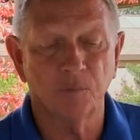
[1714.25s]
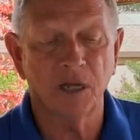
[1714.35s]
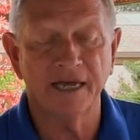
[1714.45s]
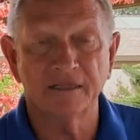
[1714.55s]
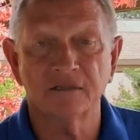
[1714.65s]
of
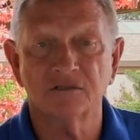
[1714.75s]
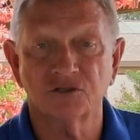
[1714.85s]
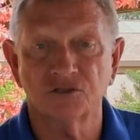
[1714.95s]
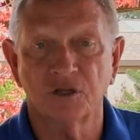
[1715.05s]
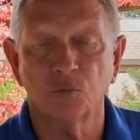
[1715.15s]

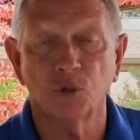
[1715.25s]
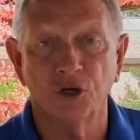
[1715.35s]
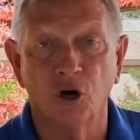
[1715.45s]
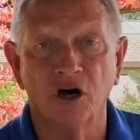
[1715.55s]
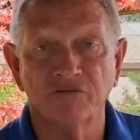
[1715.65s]
plants that
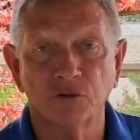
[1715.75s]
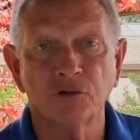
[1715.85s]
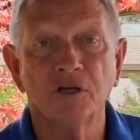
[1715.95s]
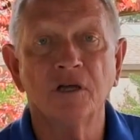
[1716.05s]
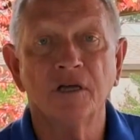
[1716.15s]
we
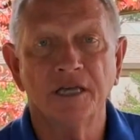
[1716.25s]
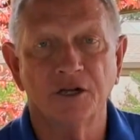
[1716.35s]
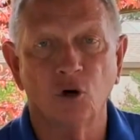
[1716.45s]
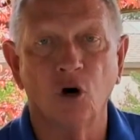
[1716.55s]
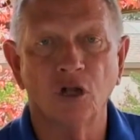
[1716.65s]
offer
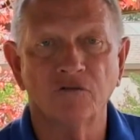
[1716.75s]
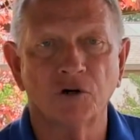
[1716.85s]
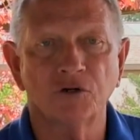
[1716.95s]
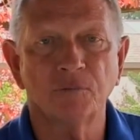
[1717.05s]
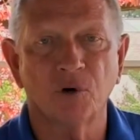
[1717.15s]
in all of
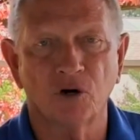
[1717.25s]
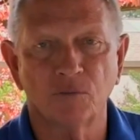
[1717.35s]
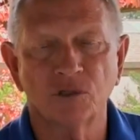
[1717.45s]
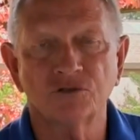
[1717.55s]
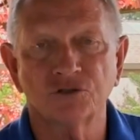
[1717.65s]
our
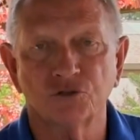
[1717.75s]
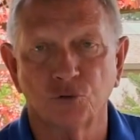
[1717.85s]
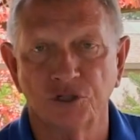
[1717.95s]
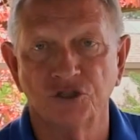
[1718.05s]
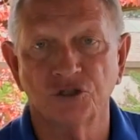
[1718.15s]
departments,
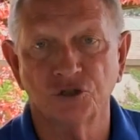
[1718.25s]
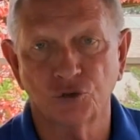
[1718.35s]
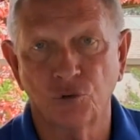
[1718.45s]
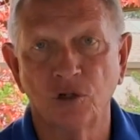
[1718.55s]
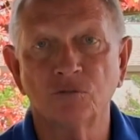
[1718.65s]
trees and
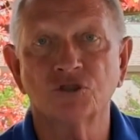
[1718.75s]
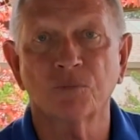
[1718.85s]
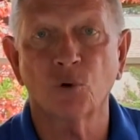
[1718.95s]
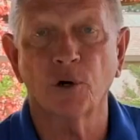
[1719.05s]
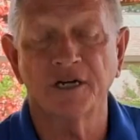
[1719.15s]
shrubs,
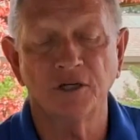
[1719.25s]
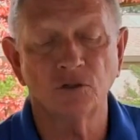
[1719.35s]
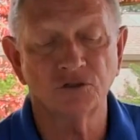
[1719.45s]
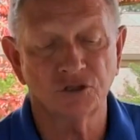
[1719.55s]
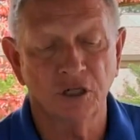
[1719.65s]

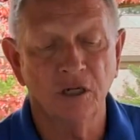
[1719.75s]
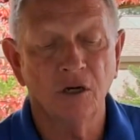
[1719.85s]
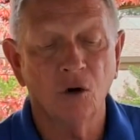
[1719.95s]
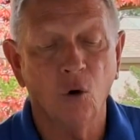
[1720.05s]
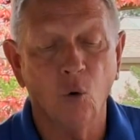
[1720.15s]
perennials,
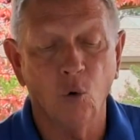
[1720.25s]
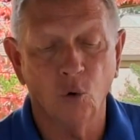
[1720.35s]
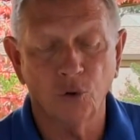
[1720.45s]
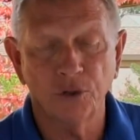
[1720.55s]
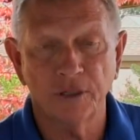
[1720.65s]

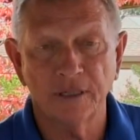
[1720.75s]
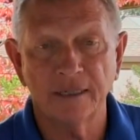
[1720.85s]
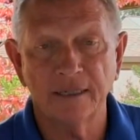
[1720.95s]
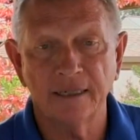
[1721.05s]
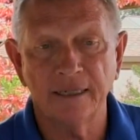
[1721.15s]
or
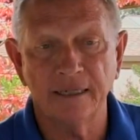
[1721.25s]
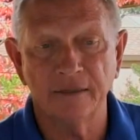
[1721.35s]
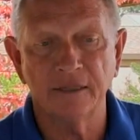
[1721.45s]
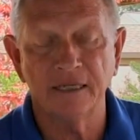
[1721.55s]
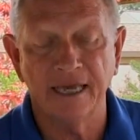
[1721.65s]

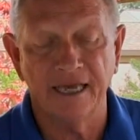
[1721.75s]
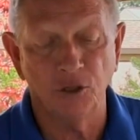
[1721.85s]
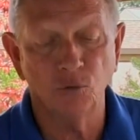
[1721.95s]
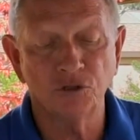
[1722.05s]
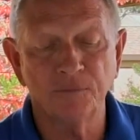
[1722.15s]
in the
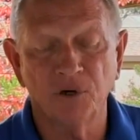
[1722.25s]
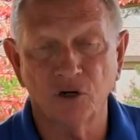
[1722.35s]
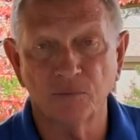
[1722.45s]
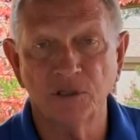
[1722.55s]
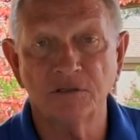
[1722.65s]
annual
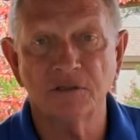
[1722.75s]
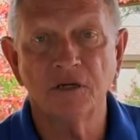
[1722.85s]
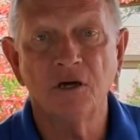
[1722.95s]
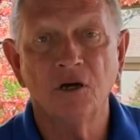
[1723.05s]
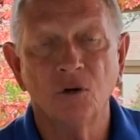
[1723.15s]
department.
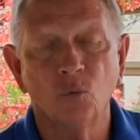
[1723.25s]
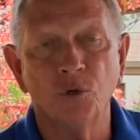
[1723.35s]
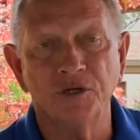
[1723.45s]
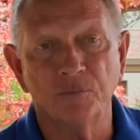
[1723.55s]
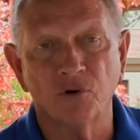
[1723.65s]

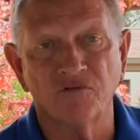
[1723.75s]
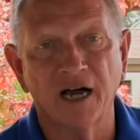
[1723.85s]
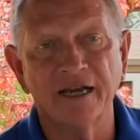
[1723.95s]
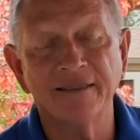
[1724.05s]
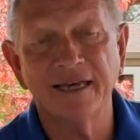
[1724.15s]
We
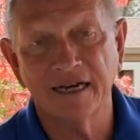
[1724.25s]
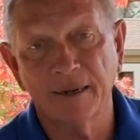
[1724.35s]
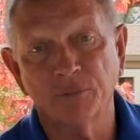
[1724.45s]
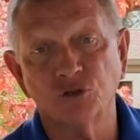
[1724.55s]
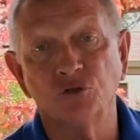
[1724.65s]
provide that
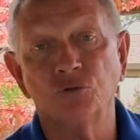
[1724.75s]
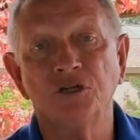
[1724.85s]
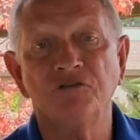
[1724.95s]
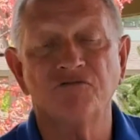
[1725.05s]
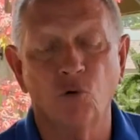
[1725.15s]

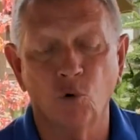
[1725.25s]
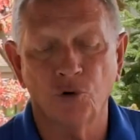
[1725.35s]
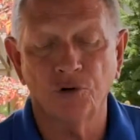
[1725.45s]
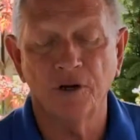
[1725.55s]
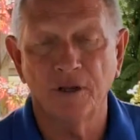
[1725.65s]
opportunity
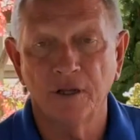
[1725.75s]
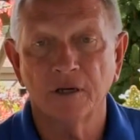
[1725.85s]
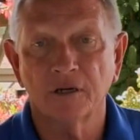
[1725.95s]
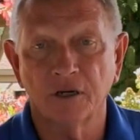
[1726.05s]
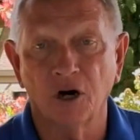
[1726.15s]
for
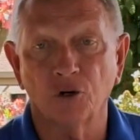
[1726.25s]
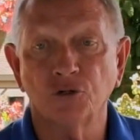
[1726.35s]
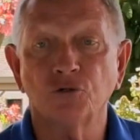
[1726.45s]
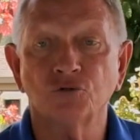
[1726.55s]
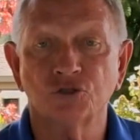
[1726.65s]

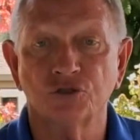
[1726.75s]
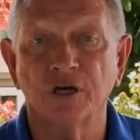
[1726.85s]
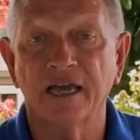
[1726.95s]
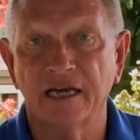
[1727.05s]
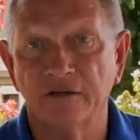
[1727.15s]
gardeners
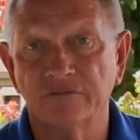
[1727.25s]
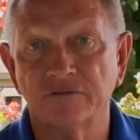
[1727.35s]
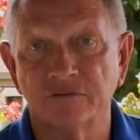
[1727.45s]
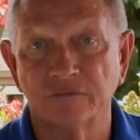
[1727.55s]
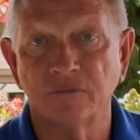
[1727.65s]
to
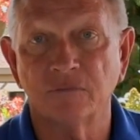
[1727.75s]
have